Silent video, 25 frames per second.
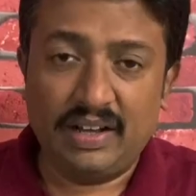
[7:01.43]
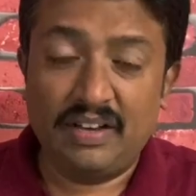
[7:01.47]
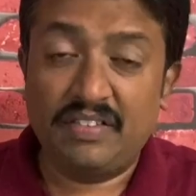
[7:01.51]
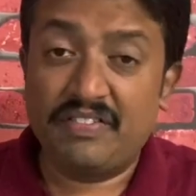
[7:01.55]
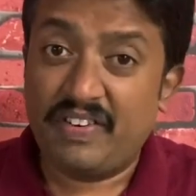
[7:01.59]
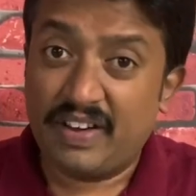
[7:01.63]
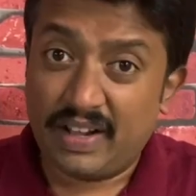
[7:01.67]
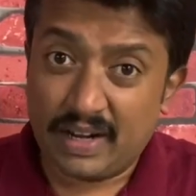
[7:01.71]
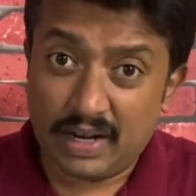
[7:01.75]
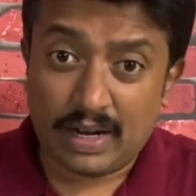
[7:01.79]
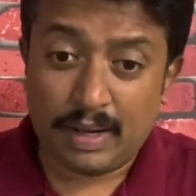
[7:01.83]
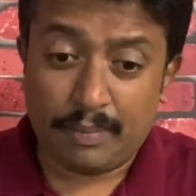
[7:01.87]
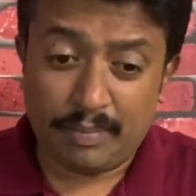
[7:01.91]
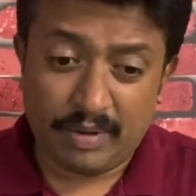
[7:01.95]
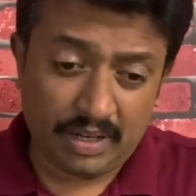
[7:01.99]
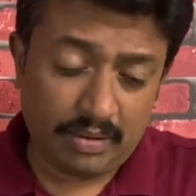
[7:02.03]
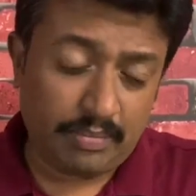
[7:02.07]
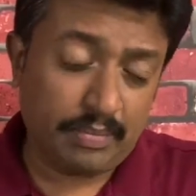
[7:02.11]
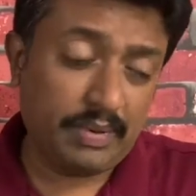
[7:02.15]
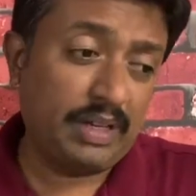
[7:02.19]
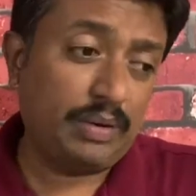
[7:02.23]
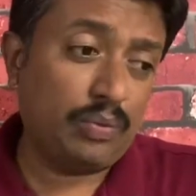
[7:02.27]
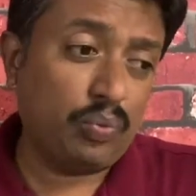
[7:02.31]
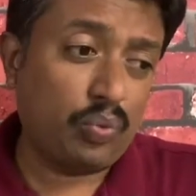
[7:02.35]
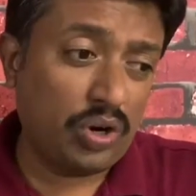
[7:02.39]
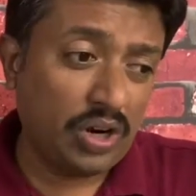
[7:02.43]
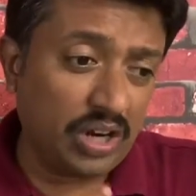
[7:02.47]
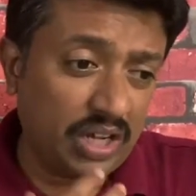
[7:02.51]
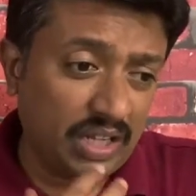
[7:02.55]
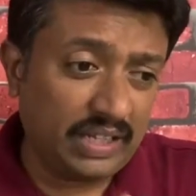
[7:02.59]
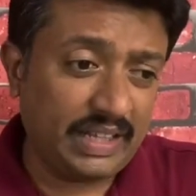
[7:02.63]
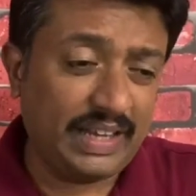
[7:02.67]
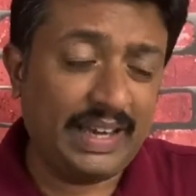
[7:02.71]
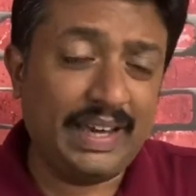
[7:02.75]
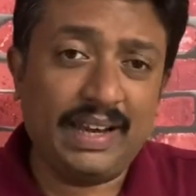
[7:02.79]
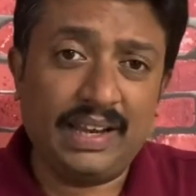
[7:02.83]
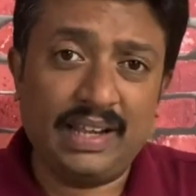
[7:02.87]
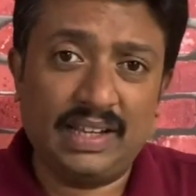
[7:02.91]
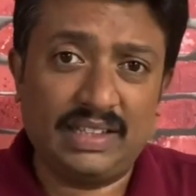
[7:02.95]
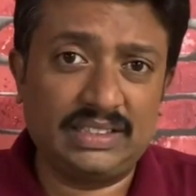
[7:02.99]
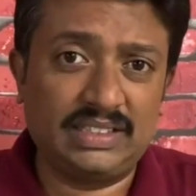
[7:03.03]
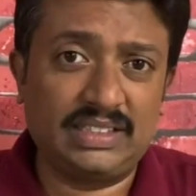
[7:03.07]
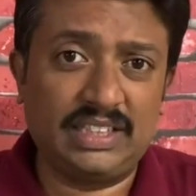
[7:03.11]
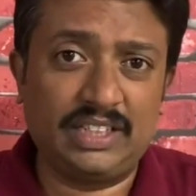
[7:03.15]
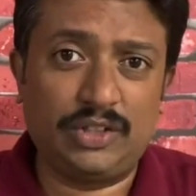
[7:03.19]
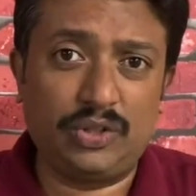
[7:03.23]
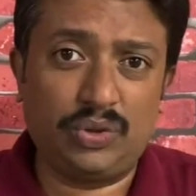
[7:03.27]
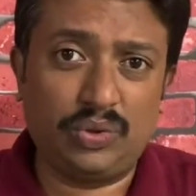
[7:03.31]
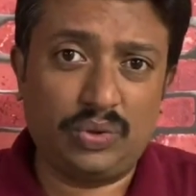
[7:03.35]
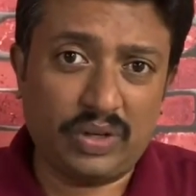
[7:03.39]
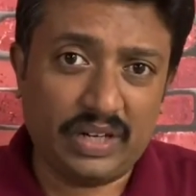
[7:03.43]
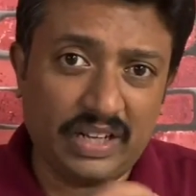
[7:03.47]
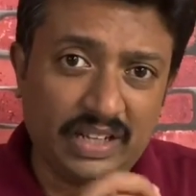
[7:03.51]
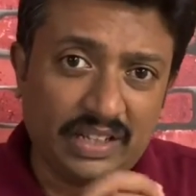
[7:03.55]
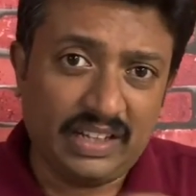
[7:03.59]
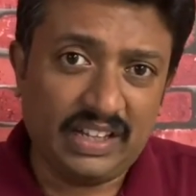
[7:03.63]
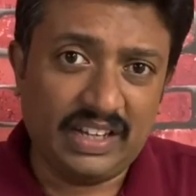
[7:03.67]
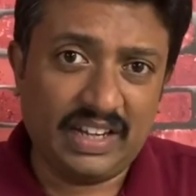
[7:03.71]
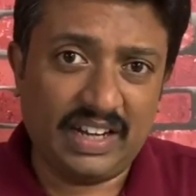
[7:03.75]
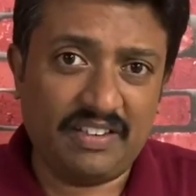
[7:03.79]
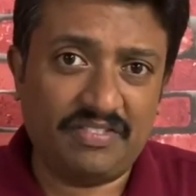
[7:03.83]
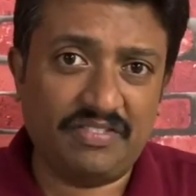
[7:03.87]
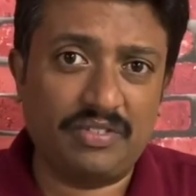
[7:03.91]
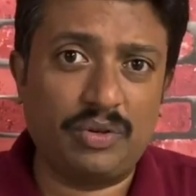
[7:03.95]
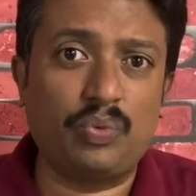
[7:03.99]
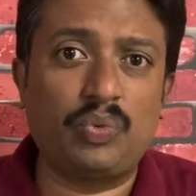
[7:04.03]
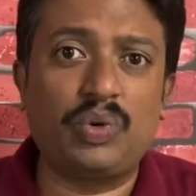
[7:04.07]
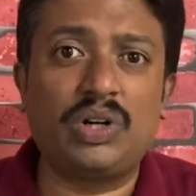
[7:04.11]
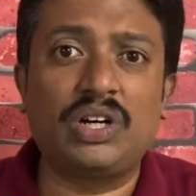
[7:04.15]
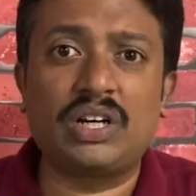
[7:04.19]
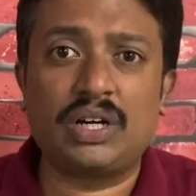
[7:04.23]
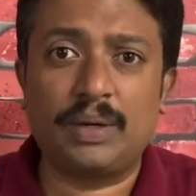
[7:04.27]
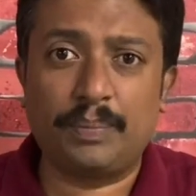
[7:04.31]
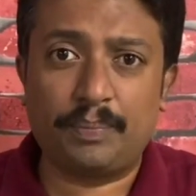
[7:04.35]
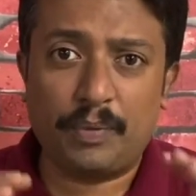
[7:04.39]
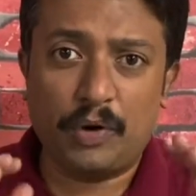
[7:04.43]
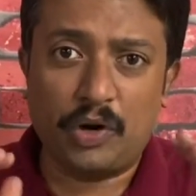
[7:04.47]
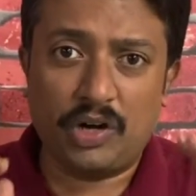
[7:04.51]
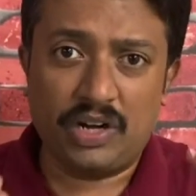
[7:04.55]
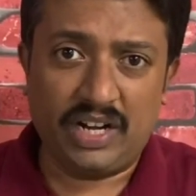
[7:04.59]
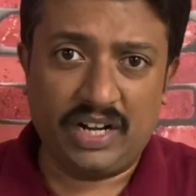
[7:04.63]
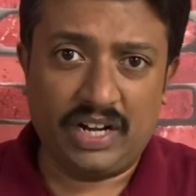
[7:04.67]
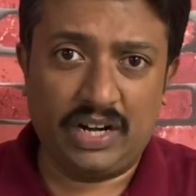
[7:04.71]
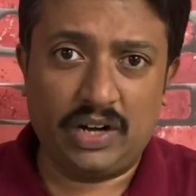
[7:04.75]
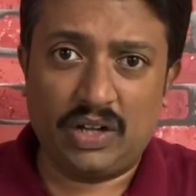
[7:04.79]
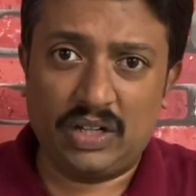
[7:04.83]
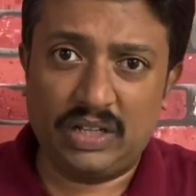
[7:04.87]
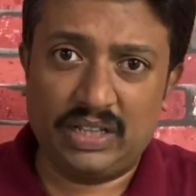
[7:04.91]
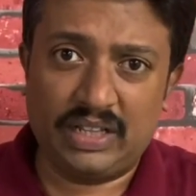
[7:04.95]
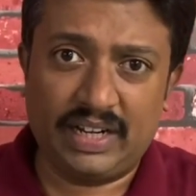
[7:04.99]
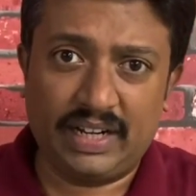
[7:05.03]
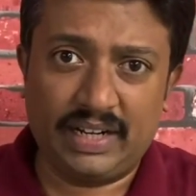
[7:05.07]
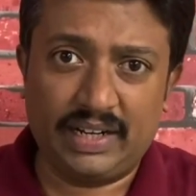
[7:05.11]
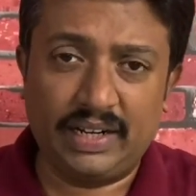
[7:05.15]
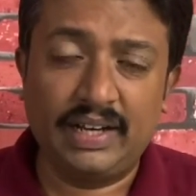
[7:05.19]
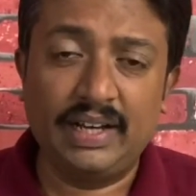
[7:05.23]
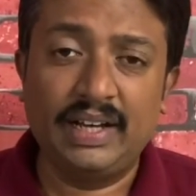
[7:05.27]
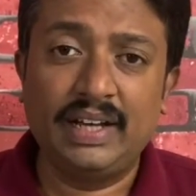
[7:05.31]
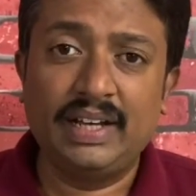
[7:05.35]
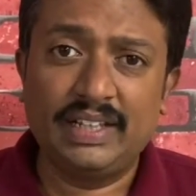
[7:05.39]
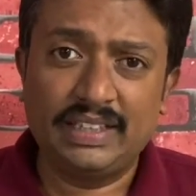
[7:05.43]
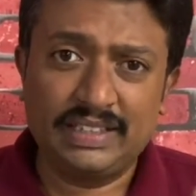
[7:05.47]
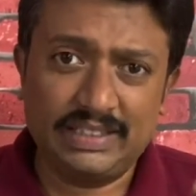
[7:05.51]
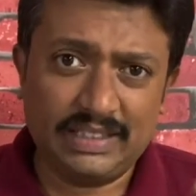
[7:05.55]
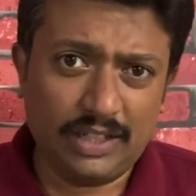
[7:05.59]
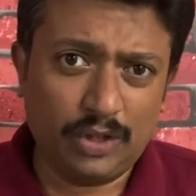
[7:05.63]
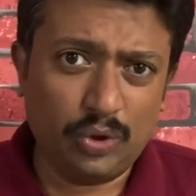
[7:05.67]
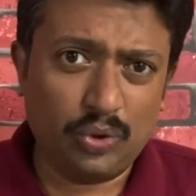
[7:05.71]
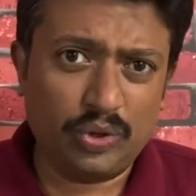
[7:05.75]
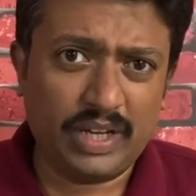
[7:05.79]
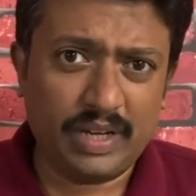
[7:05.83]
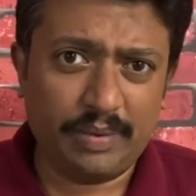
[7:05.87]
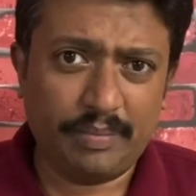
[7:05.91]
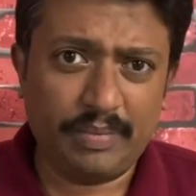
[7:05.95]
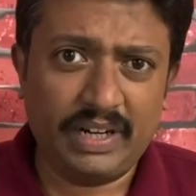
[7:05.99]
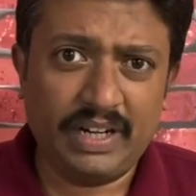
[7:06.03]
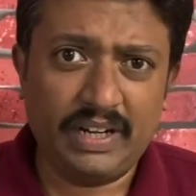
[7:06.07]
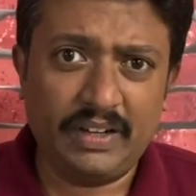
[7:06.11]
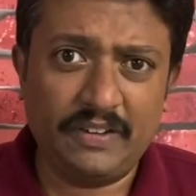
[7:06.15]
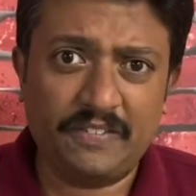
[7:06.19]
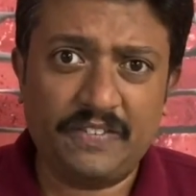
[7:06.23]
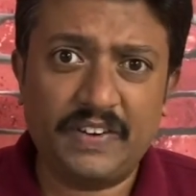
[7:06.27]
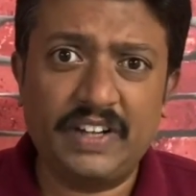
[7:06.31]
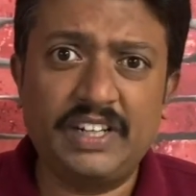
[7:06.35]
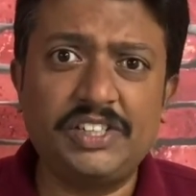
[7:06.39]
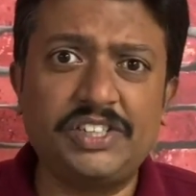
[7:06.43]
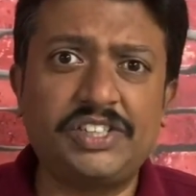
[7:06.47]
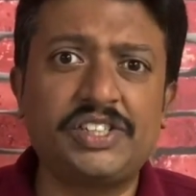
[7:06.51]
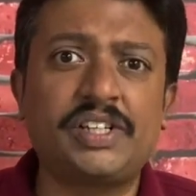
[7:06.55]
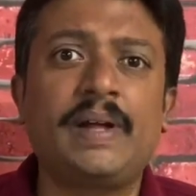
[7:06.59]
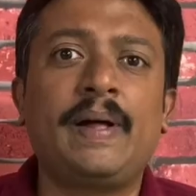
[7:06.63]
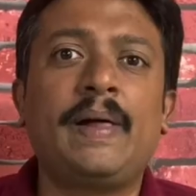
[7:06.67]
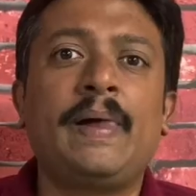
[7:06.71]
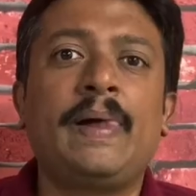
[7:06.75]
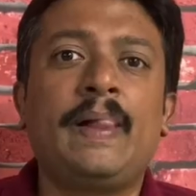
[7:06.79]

What are the areas that you really have to work upon and all that. Is that okay, my dear friends?